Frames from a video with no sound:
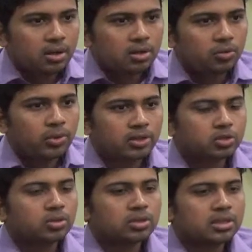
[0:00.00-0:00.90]
Now it
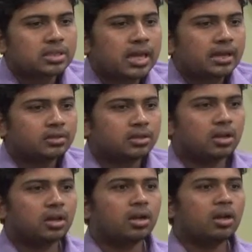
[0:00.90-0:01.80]
shows us that
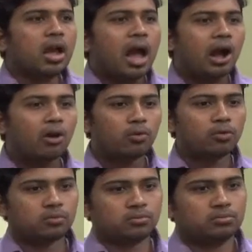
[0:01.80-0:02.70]

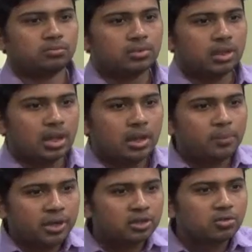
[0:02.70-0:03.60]
how a
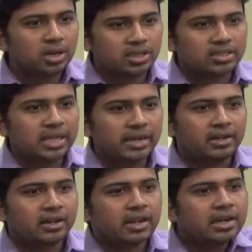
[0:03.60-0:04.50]
particular
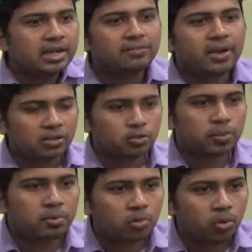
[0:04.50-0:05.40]
state can defy
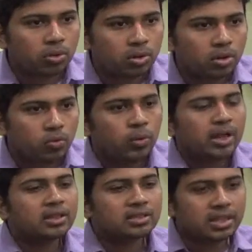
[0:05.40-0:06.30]
Supreme Court
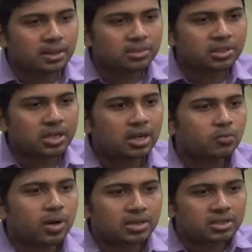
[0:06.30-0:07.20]
while the same
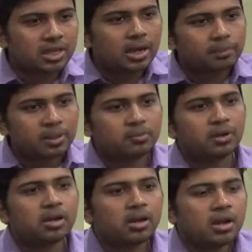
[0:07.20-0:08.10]
state wants their
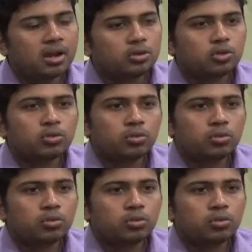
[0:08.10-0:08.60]
people to